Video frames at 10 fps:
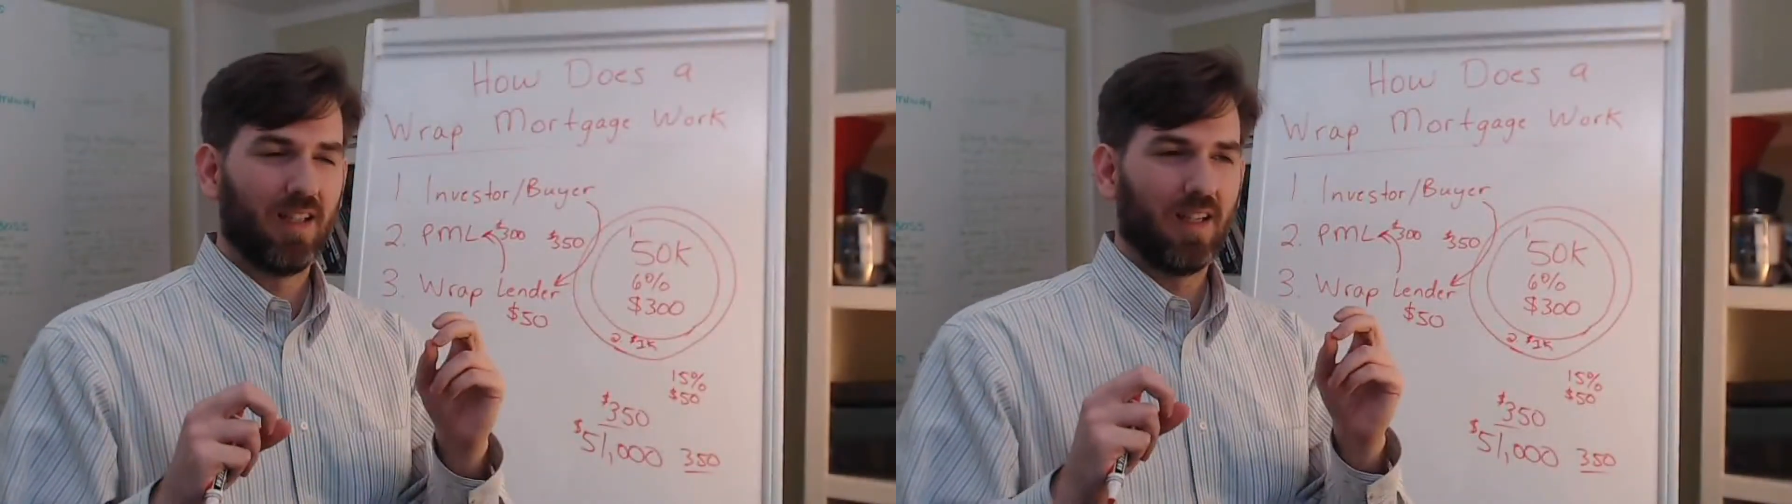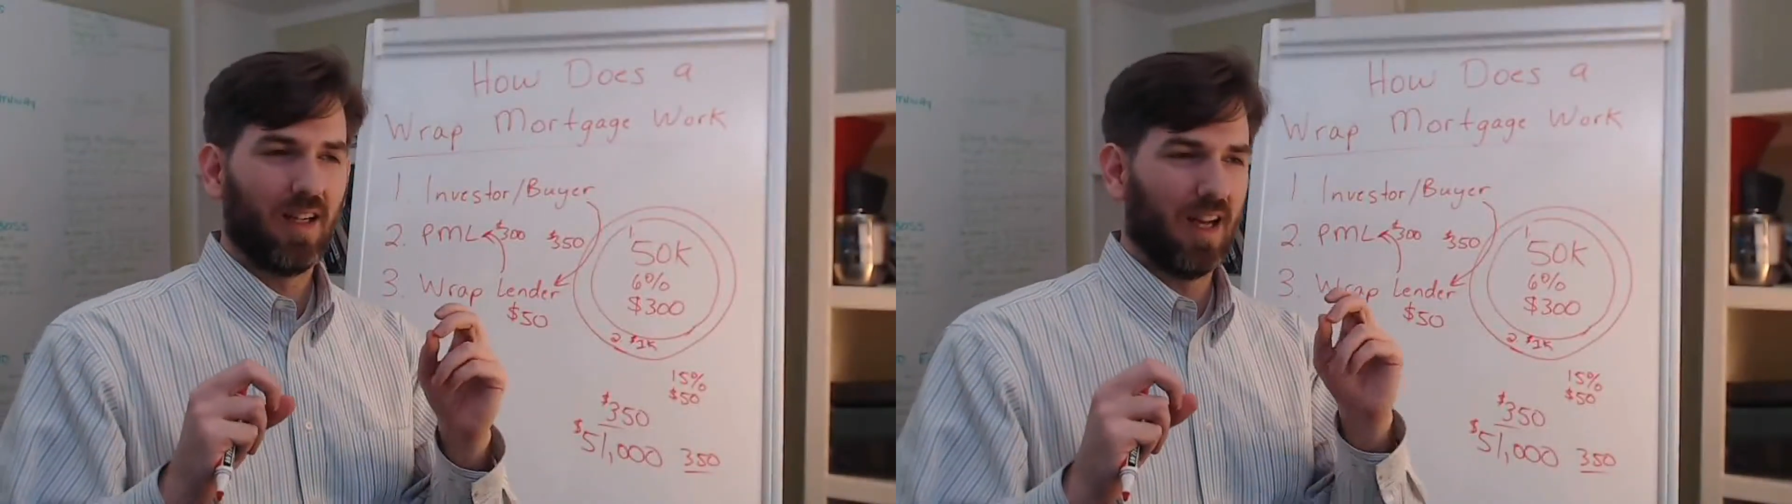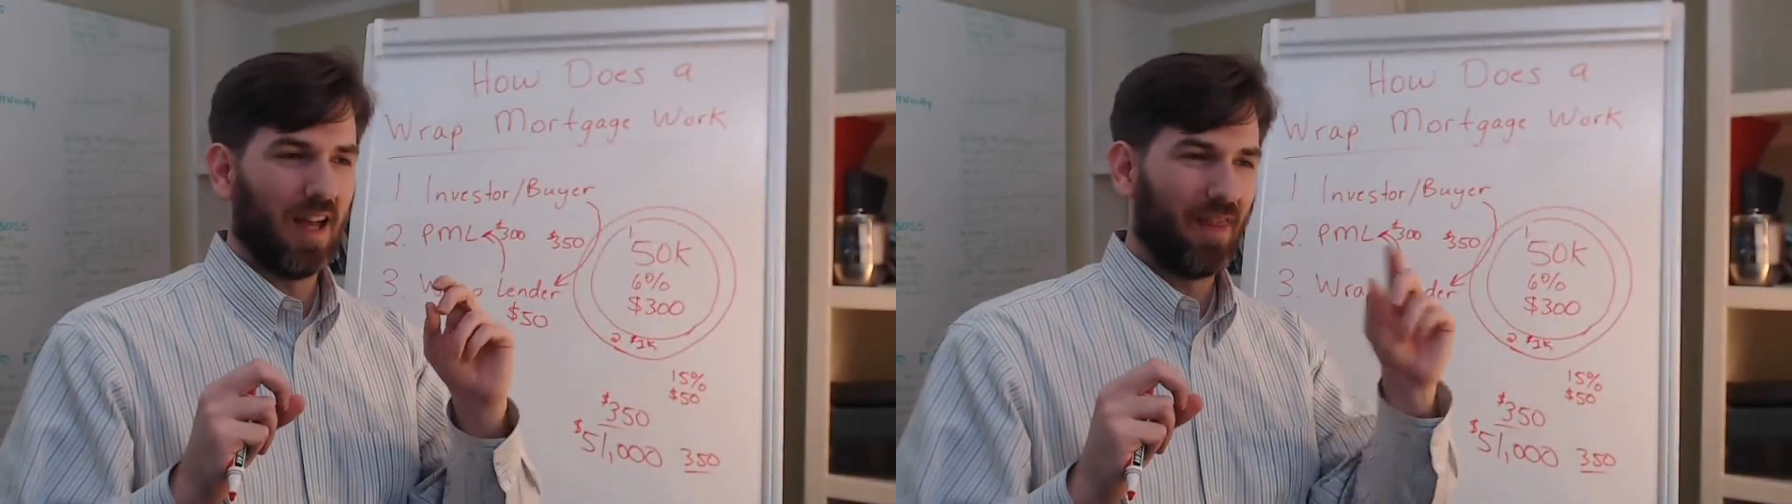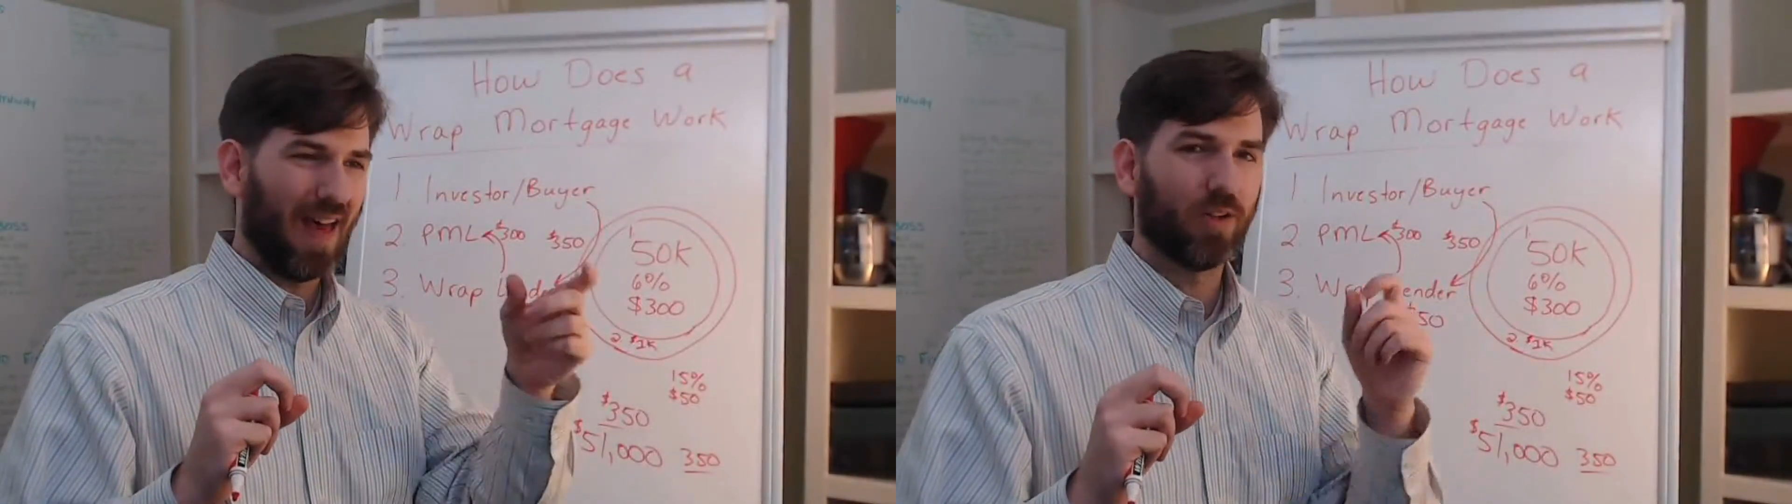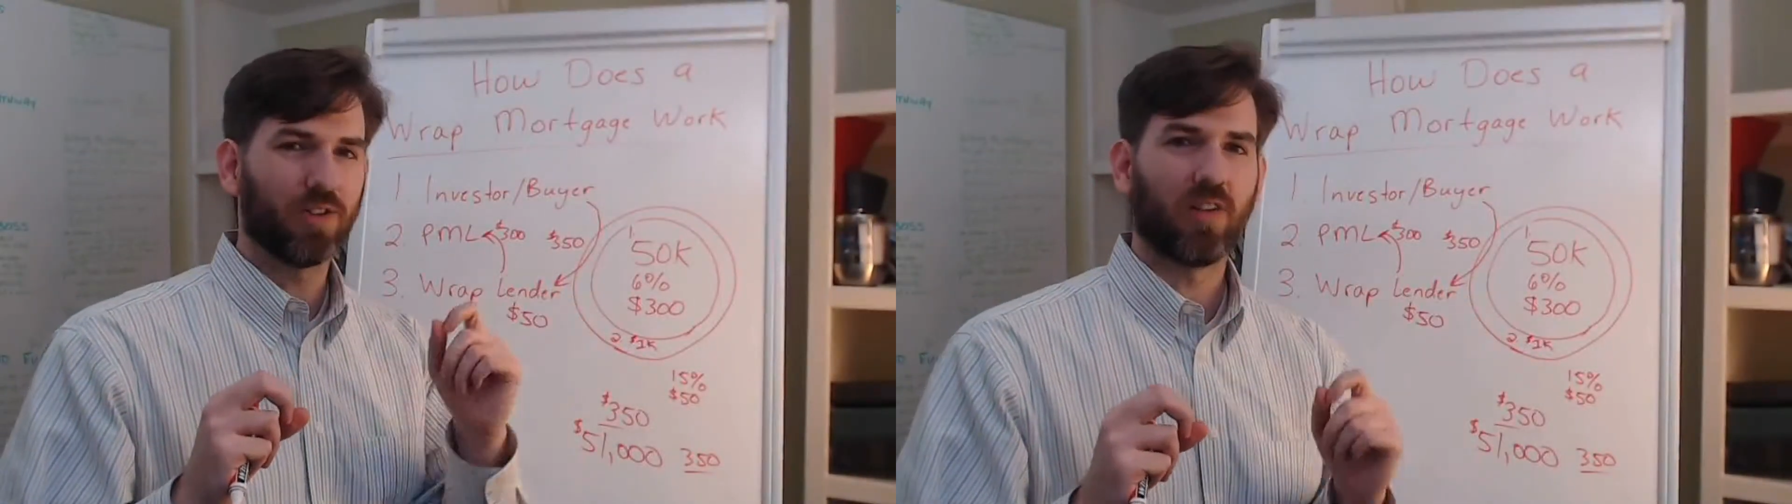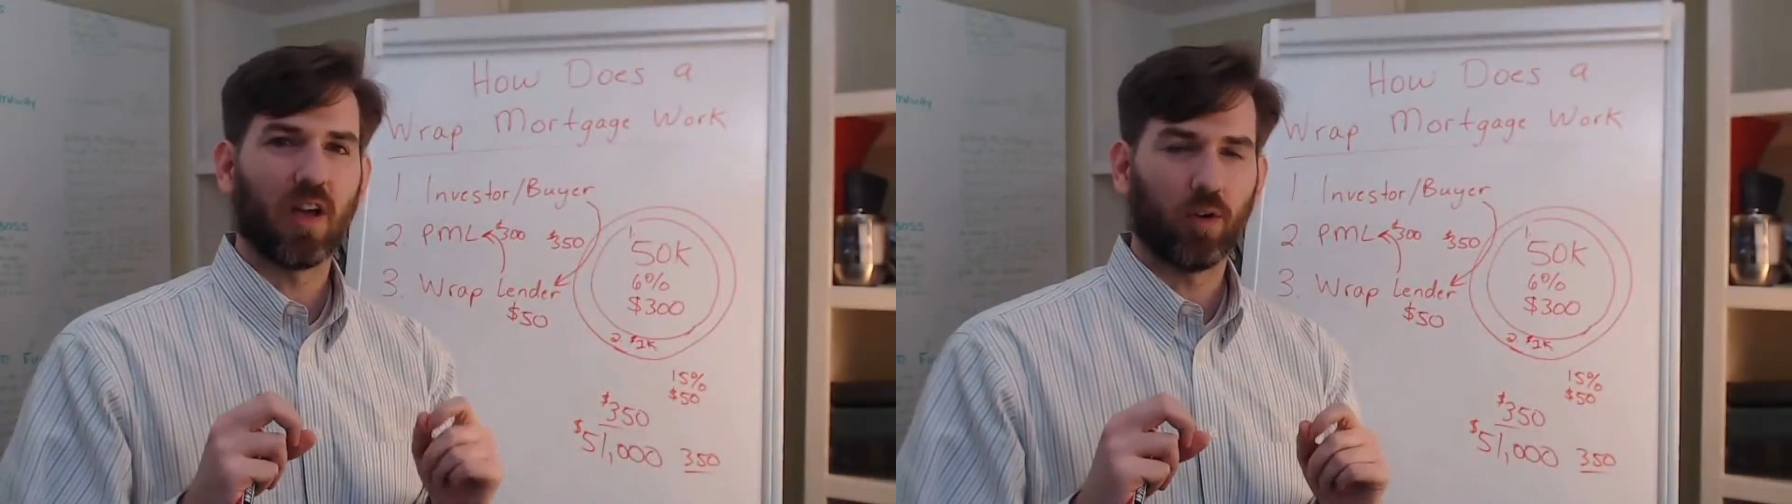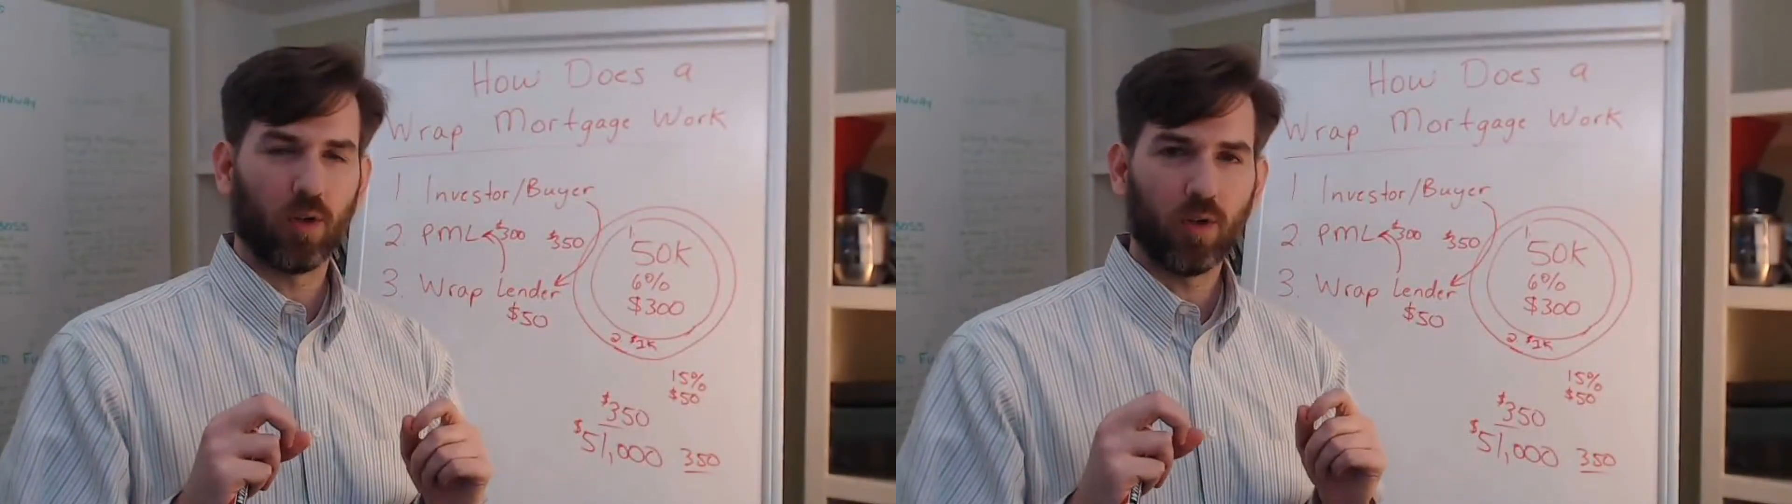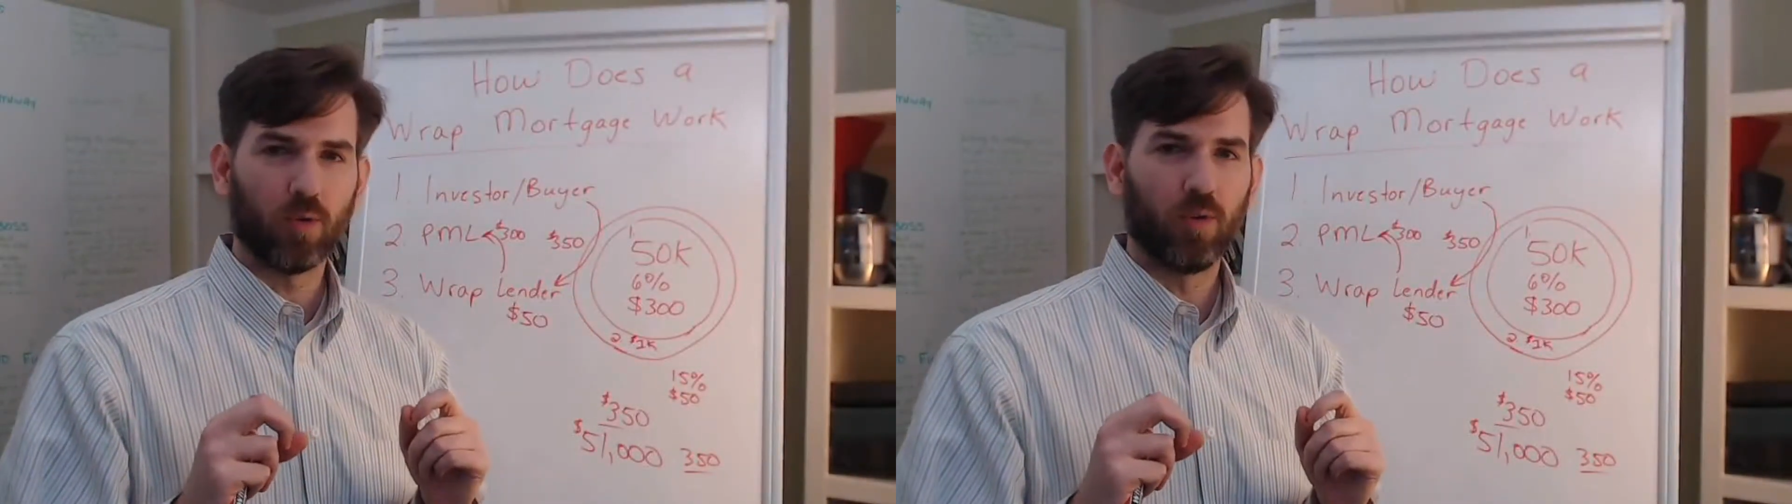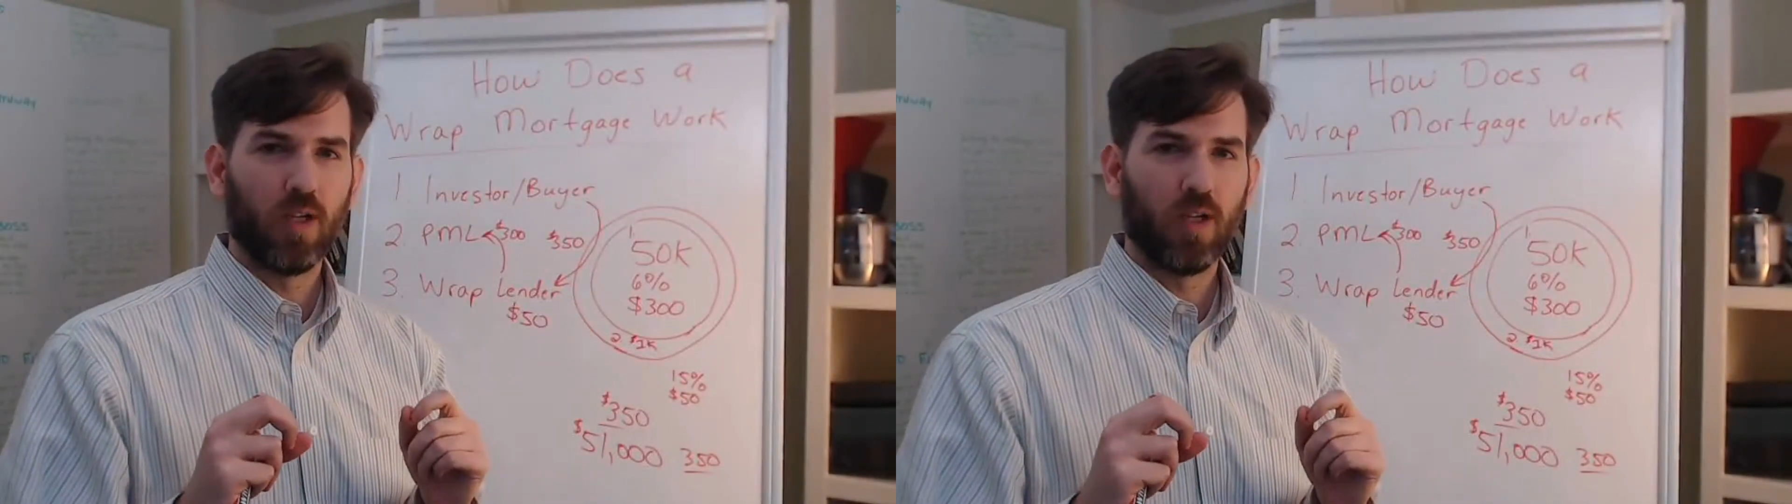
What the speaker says: a $1,000 loan.